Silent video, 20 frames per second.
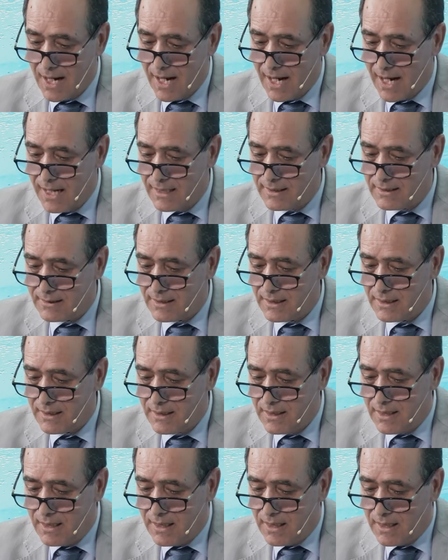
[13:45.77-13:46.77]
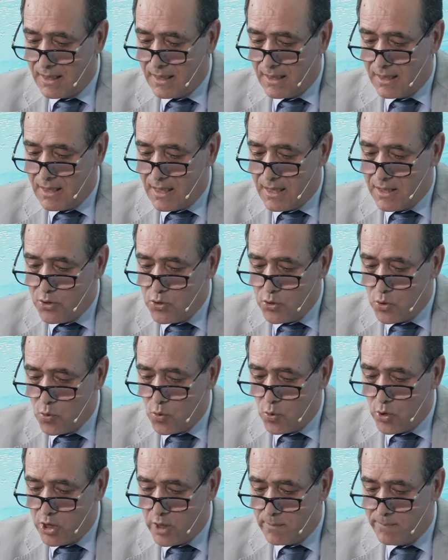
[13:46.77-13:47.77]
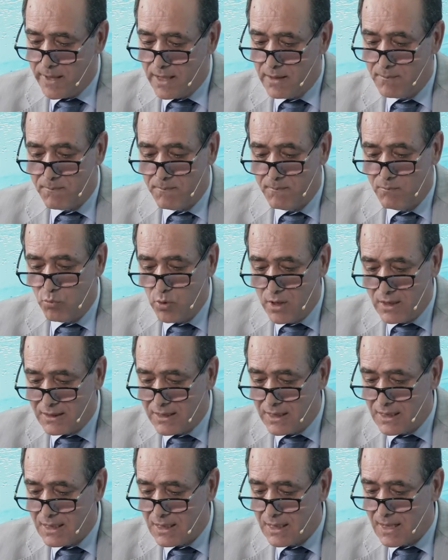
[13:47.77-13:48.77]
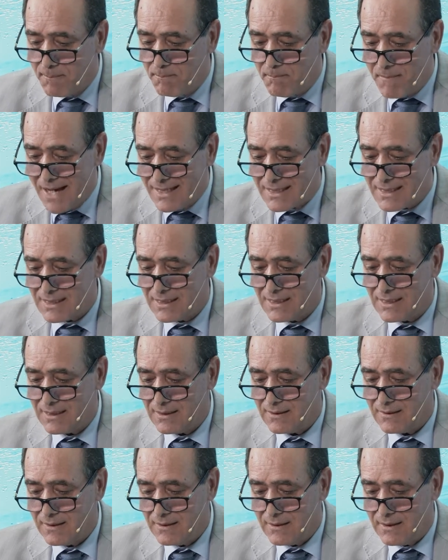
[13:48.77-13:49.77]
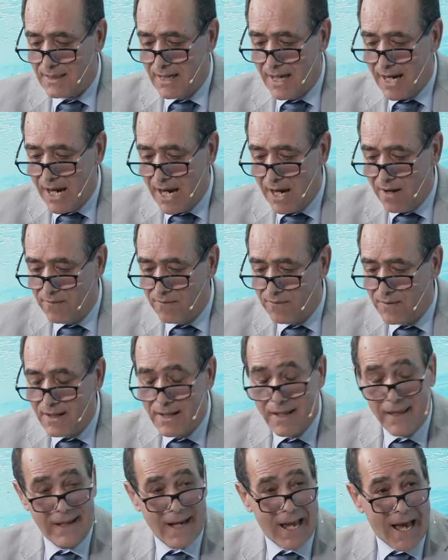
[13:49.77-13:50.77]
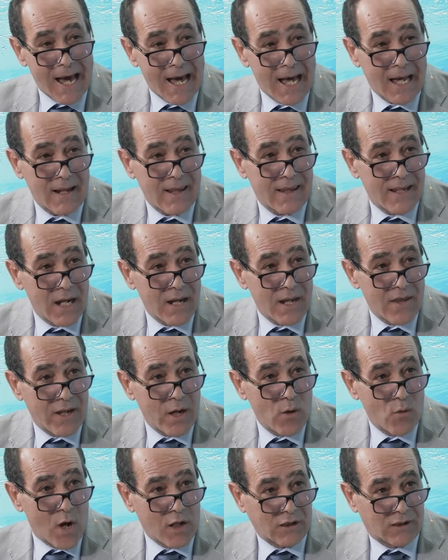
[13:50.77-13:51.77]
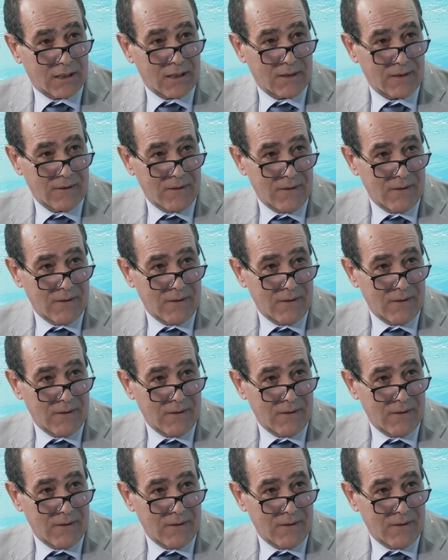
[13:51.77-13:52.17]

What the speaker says: And new urban building must have the water